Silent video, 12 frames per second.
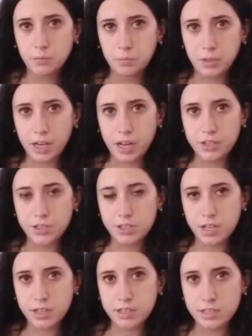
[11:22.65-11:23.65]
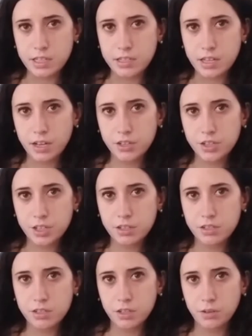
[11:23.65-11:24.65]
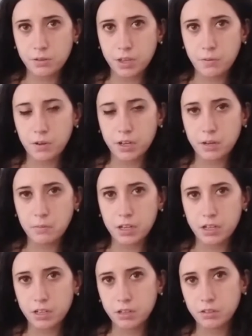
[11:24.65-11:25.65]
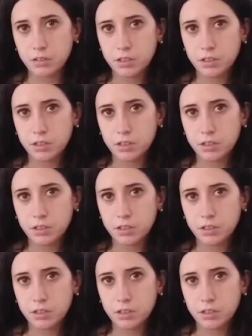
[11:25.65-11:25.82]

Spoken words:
but I had just had a C-section, so they wanted me to